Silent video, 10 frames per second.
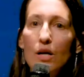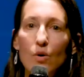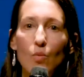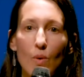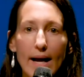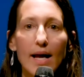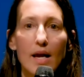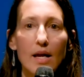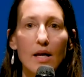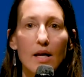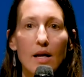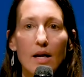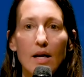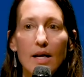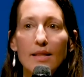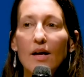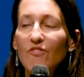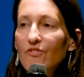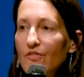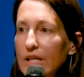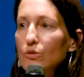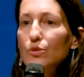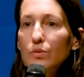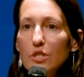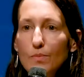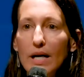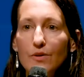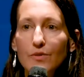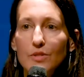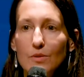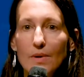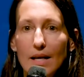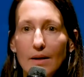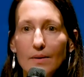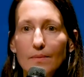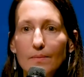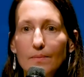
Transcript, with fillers: in a way that feels respectful to me?